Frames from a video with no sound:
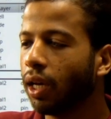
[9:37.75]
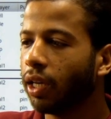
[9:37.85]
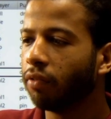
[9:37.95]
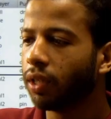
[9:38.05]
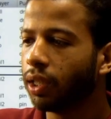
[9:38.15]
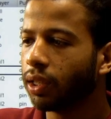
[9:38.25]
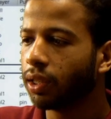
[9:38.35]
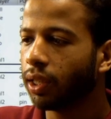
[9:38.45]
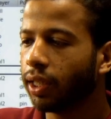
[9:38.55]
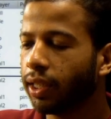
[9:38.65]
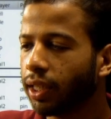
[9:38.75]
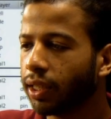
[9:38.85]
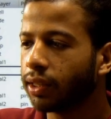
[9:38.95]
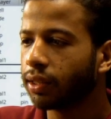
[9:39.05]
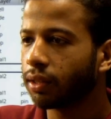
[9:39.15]
inverter area
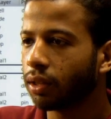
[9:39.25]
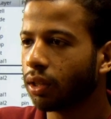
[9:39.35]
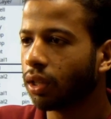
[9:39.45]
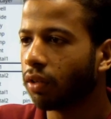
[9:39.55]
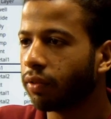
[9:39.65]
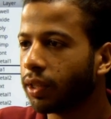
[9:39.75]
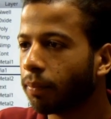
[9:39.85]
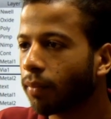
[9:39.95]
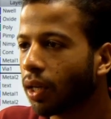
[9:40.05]
is covering.